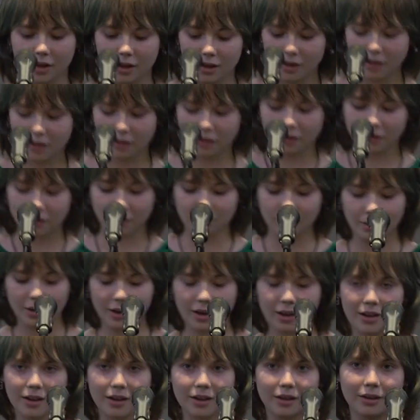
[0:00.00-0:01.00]
Hello,
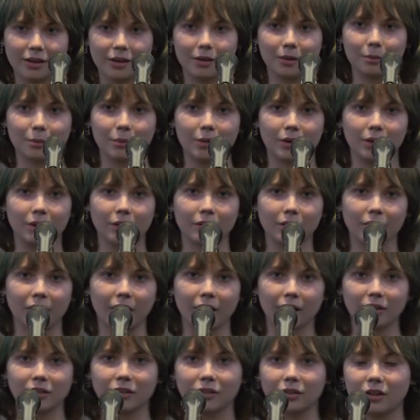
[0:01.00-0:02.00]
I'm
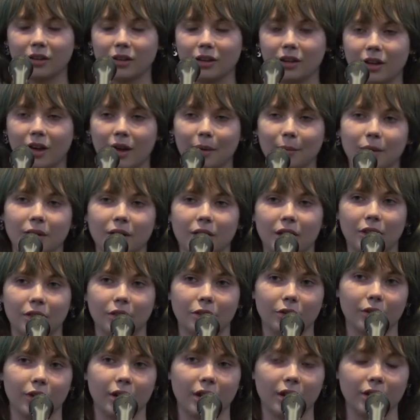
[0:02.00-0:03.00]
Lexi. I'm in
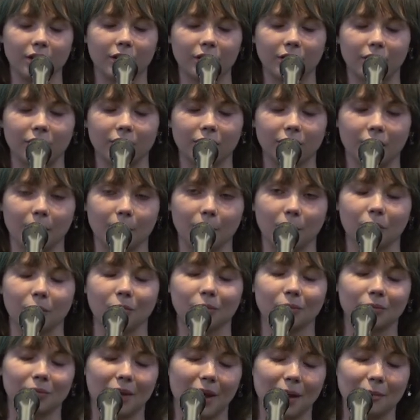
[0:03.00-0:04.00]
eighth grade, and I'm from,
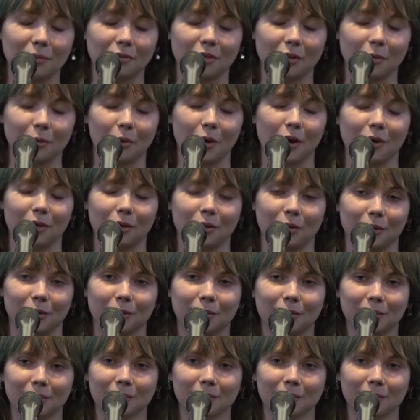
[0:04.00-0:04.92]
I'm from Wahoo.